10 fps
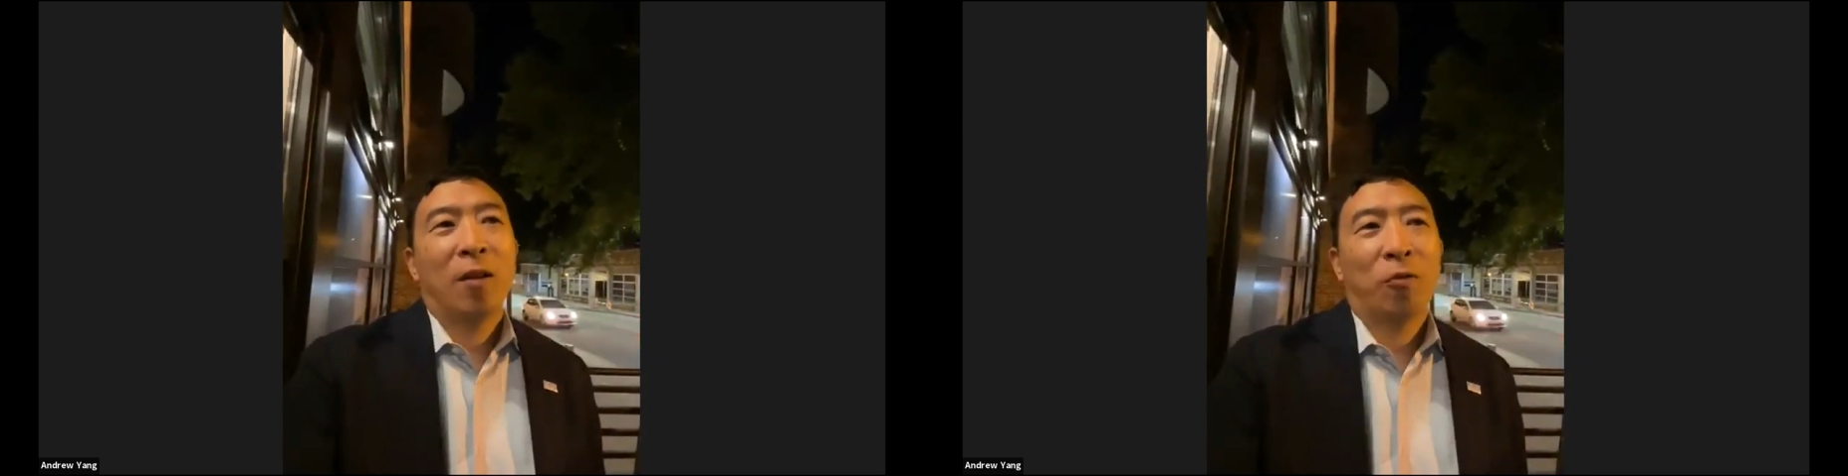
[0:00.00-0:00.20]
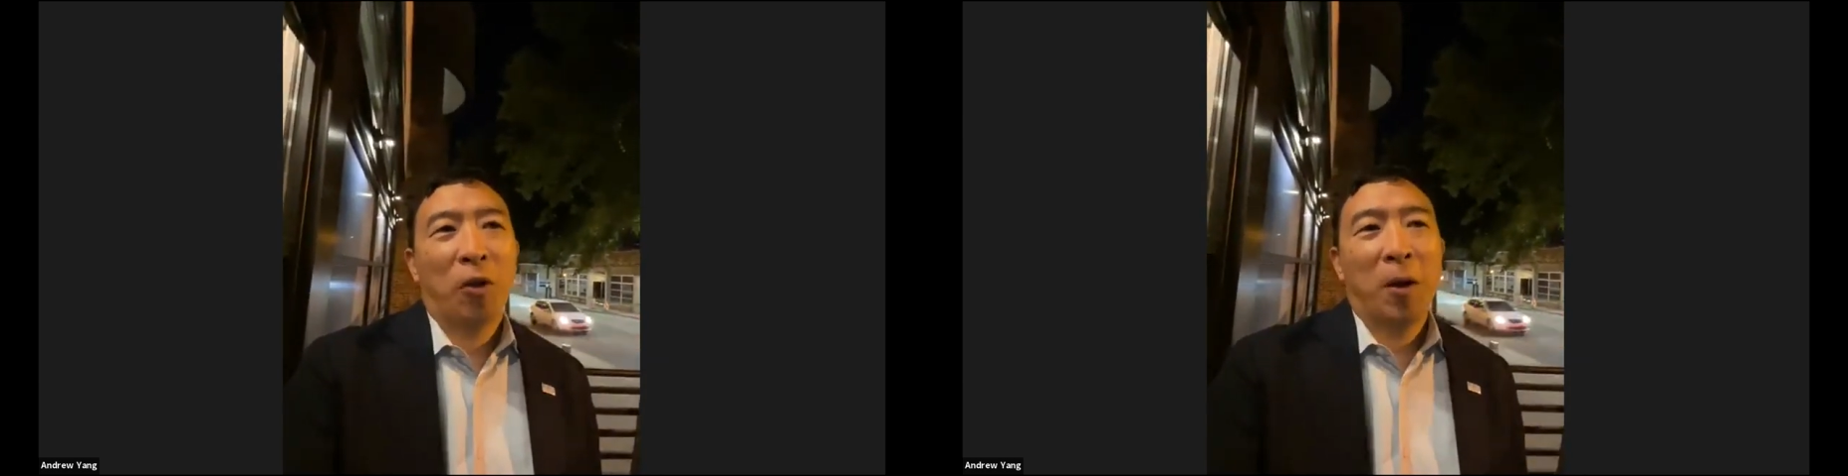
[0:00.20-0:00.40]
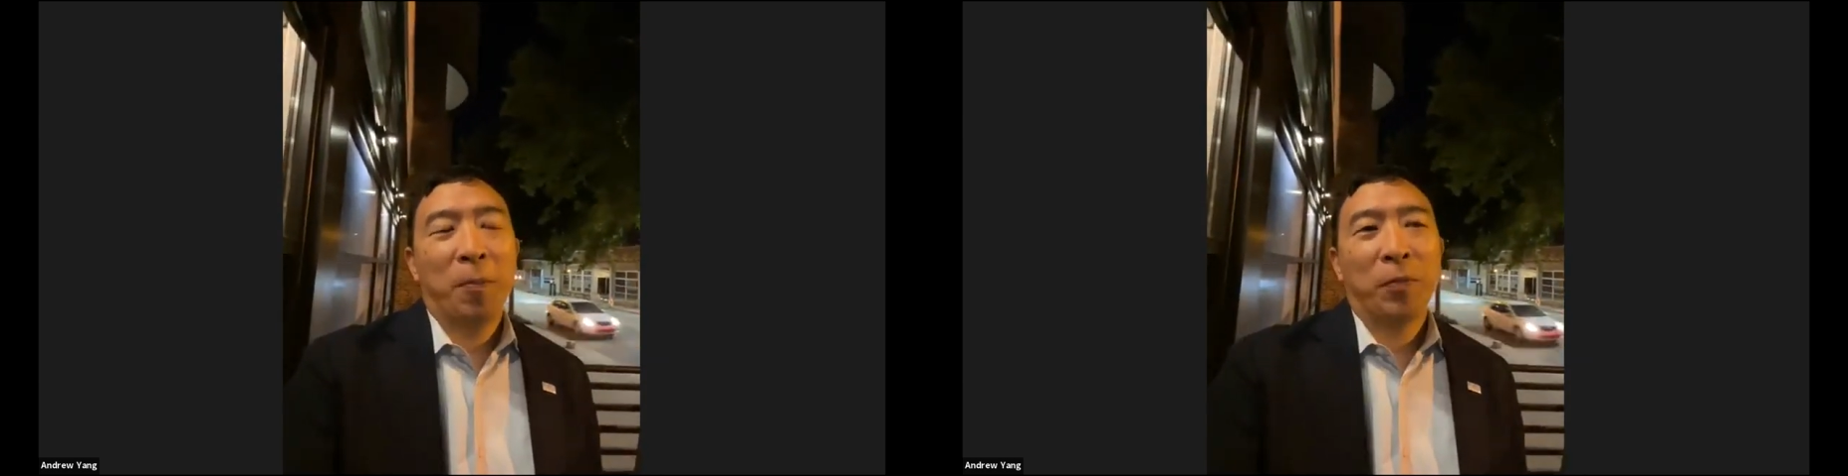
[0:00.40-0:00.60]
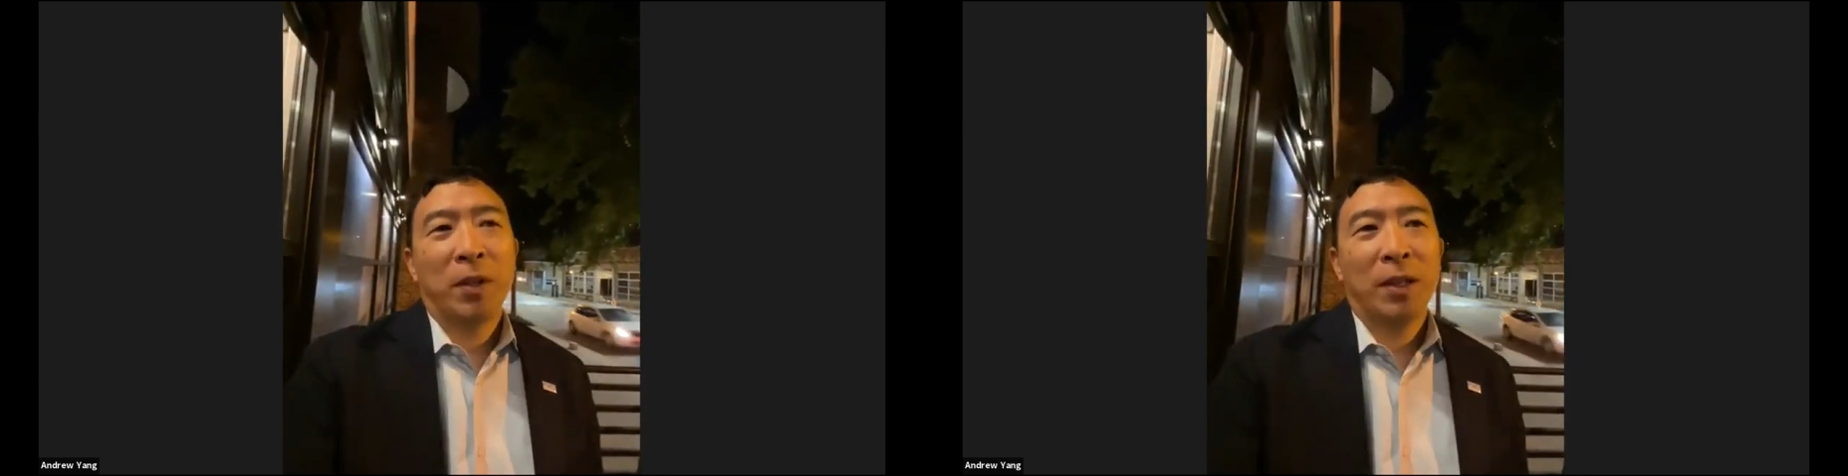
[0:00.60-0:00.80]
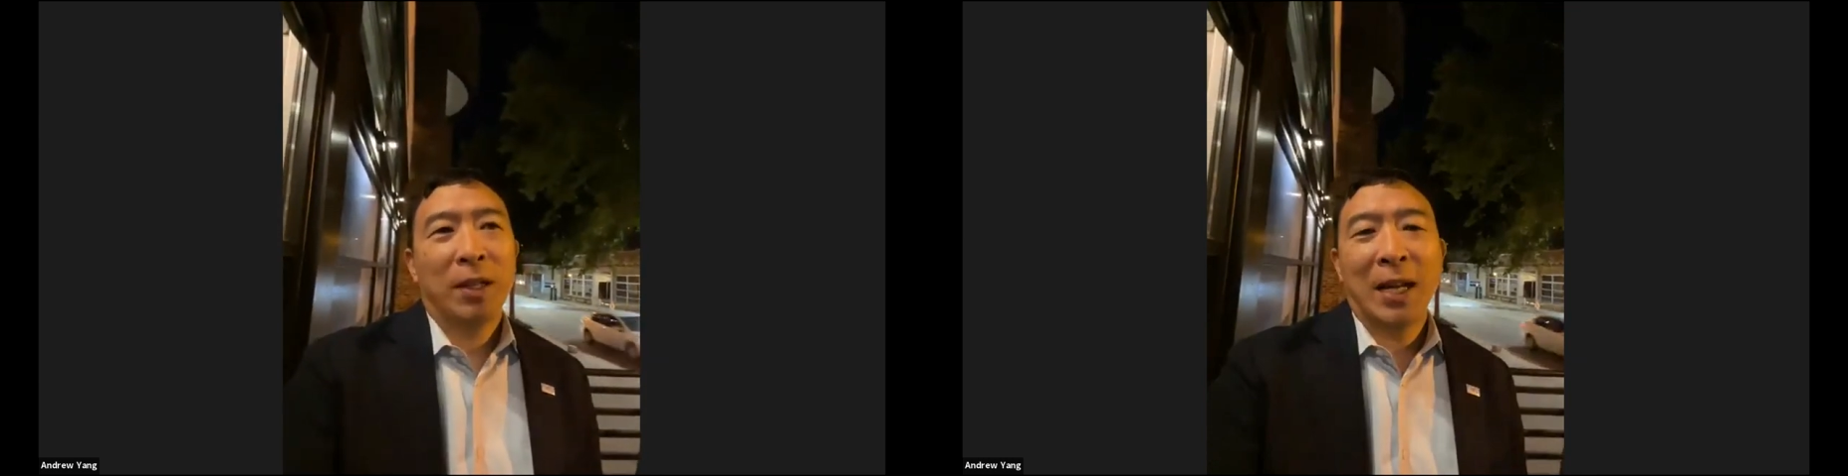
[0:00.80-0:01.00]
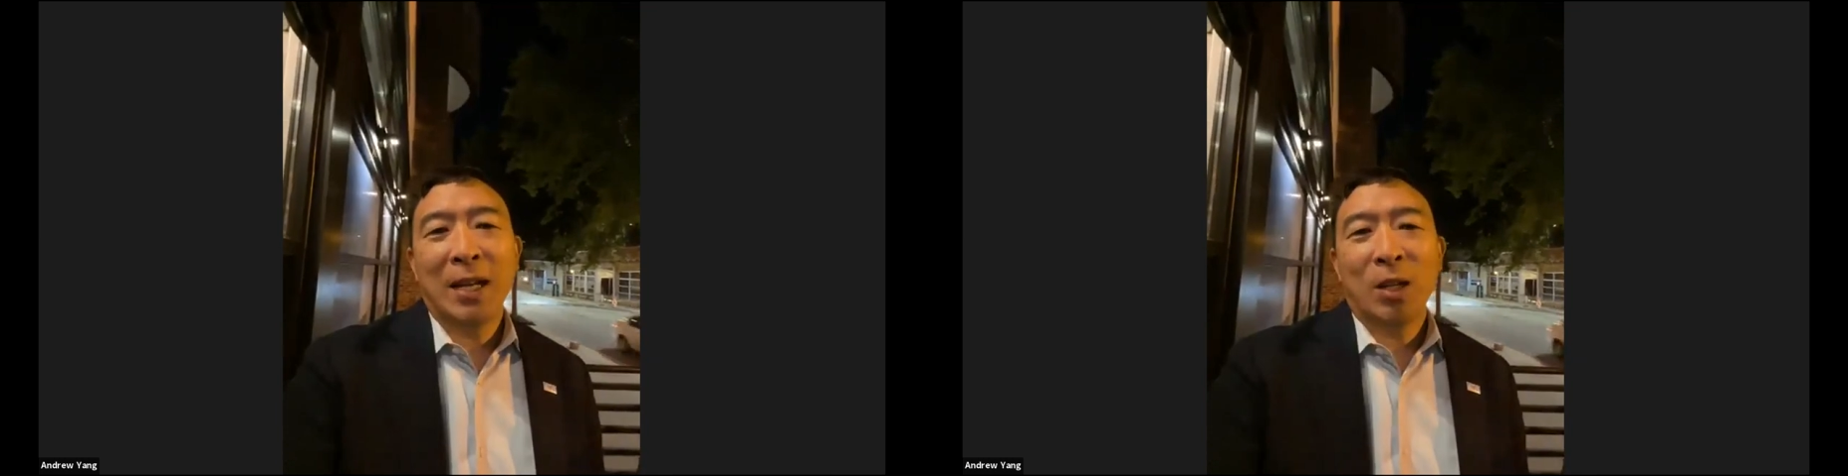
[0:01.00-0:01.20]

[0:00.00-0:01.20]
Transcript: from the 10 to